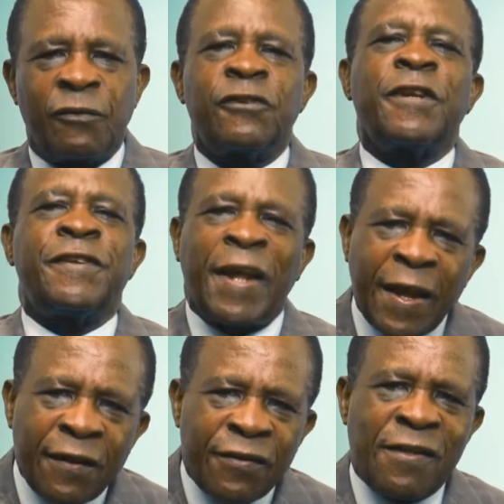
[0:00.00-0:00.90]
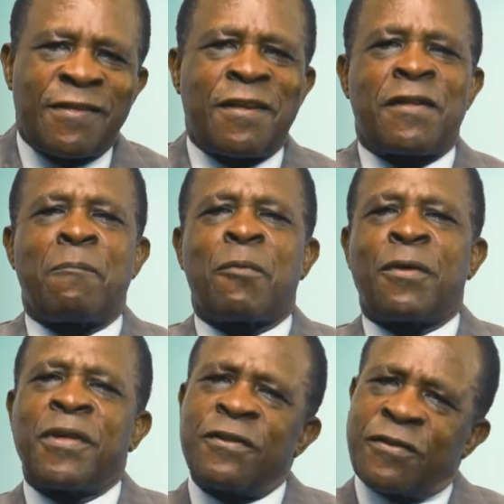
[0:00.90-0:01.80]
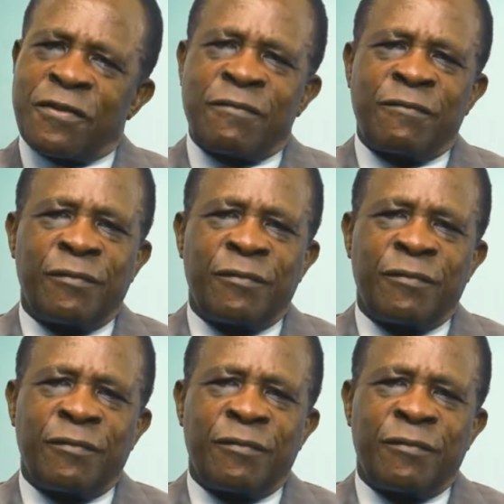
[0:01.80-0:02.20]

Today, sisters and brothers,